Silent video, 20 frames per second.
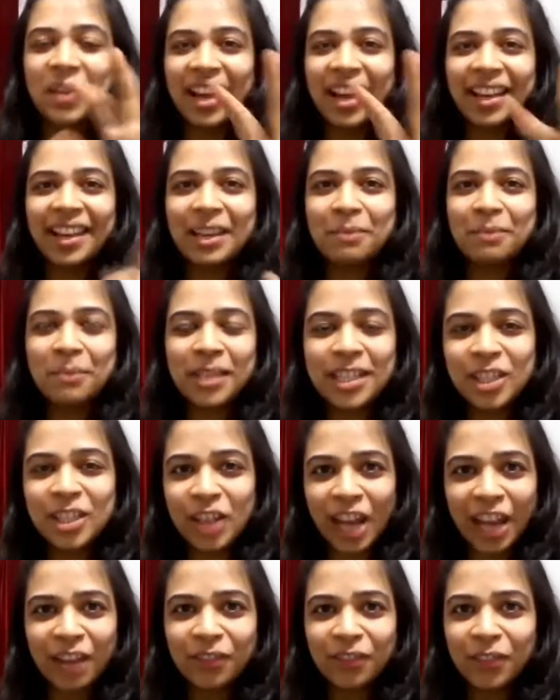Let me
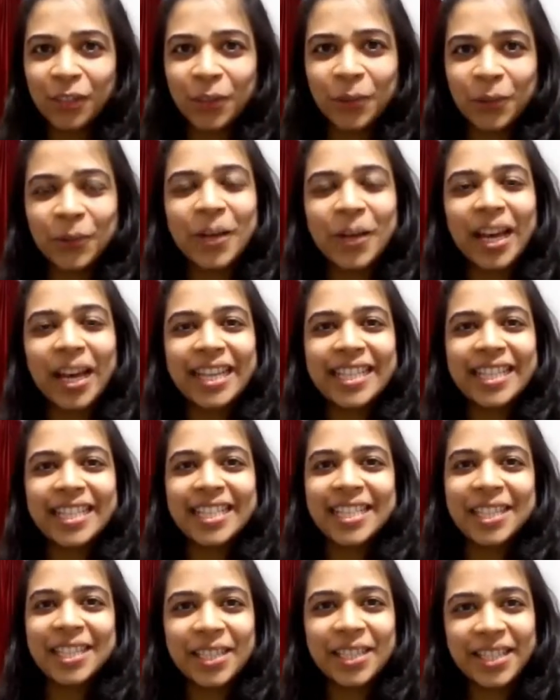share with you an
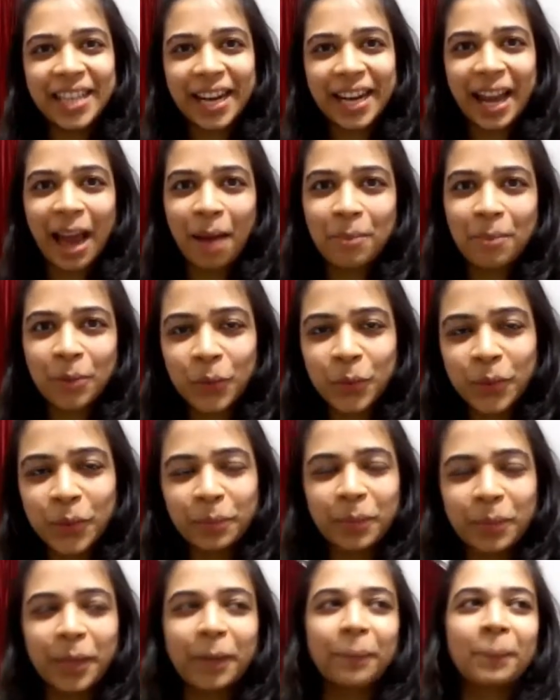instance that happened with
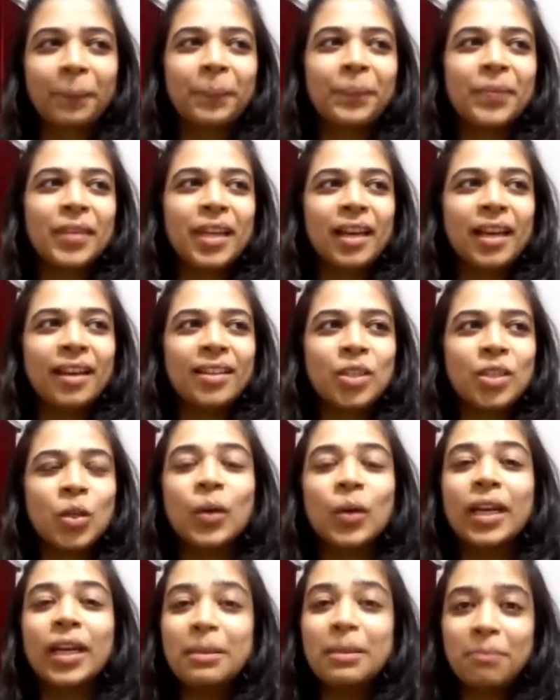me. So
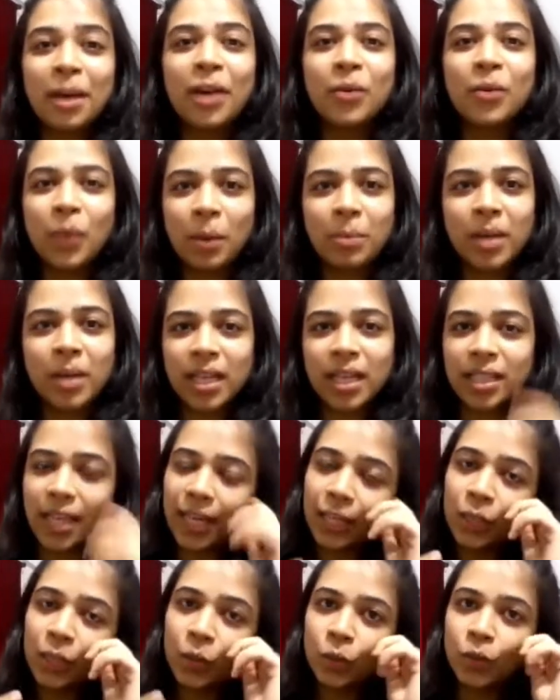in my webinars, I
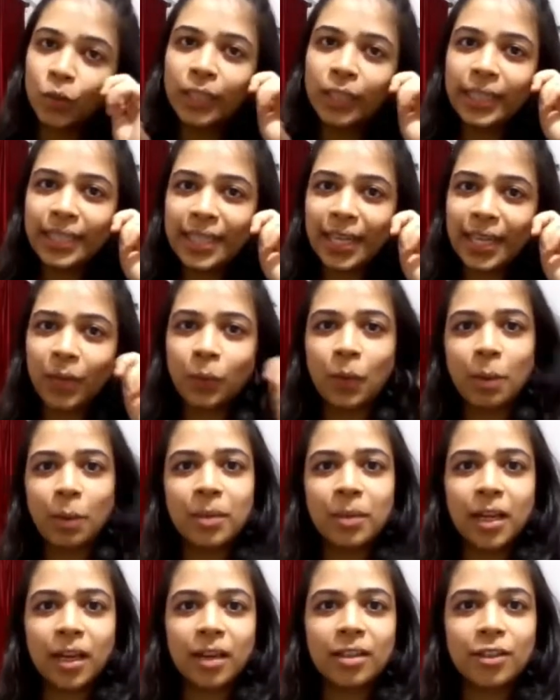usually take
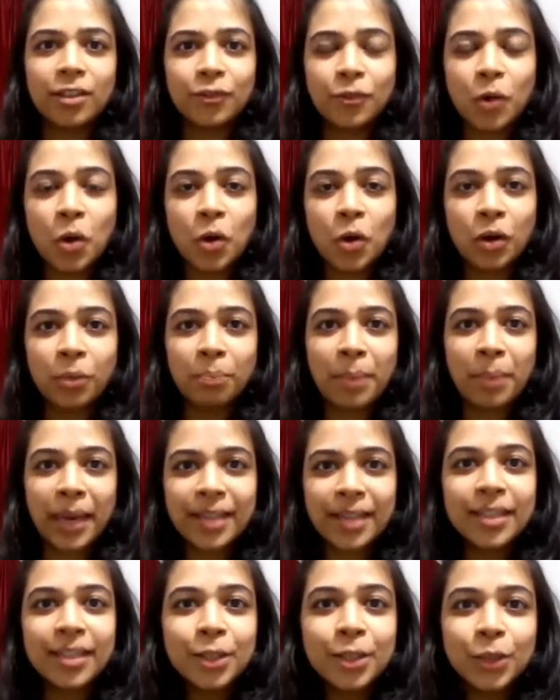webinars for
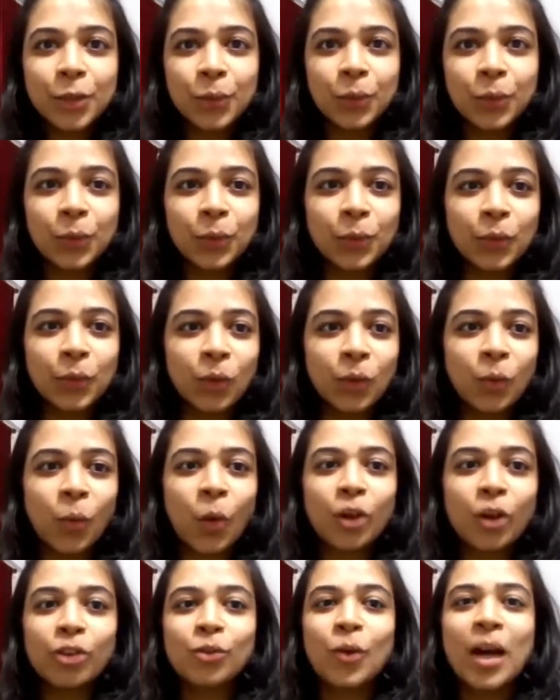parents who
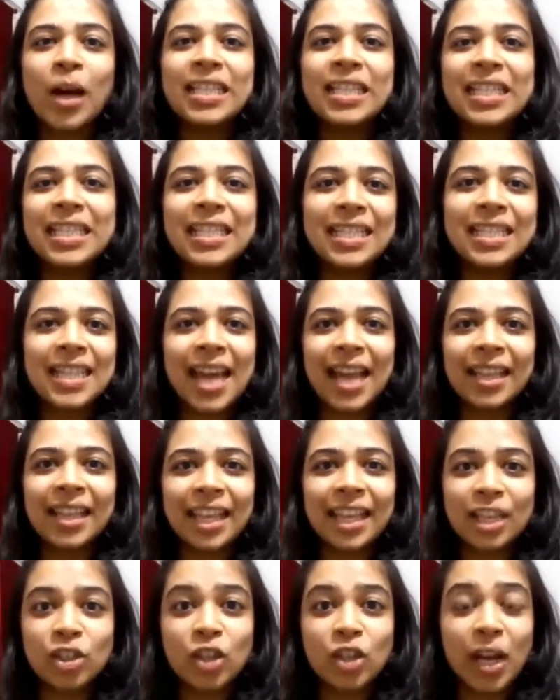want to understand
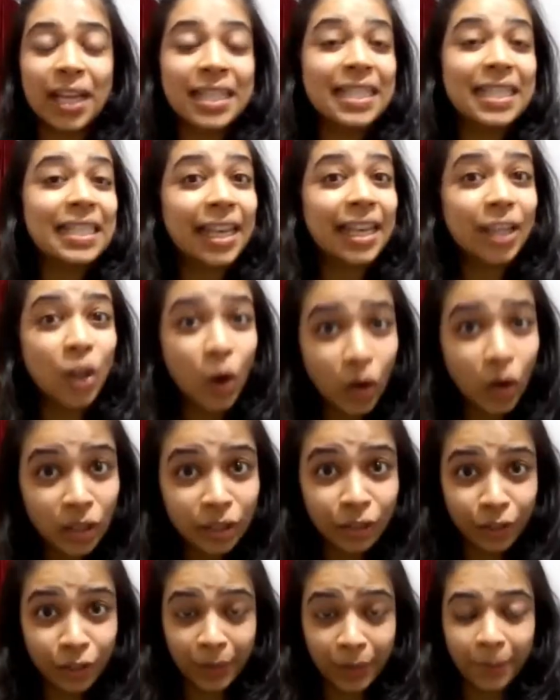their child's
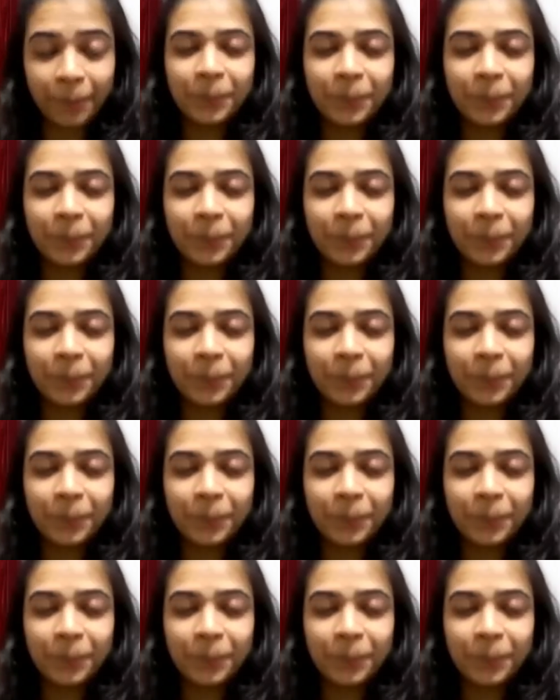psychology.